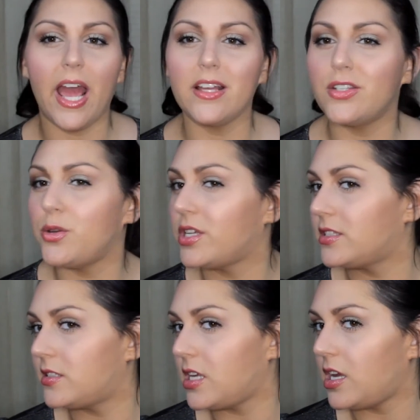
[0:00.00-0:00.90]
as you
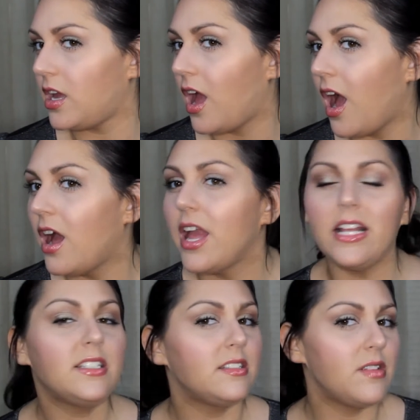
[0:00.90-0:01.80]
can see,
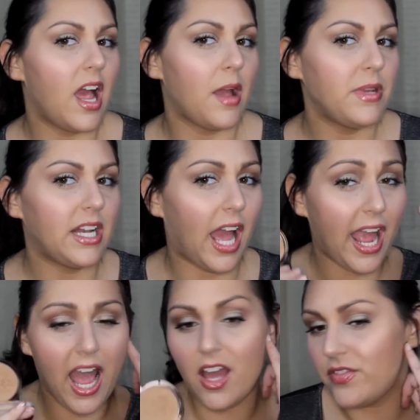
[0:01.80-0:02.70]
I mean, I
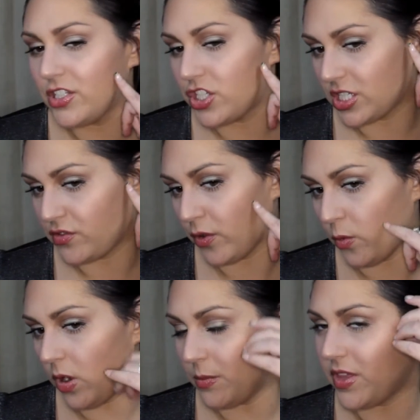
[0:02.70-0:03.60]
have it just for
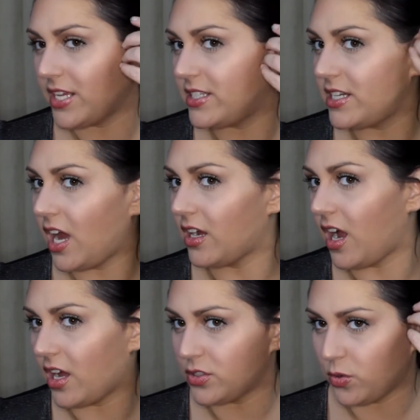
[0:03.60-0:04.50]
warmth. I did not
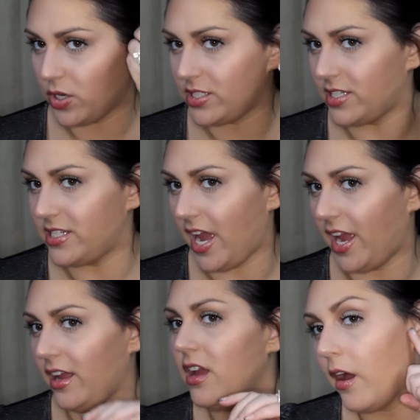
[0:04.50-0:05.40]
contour today,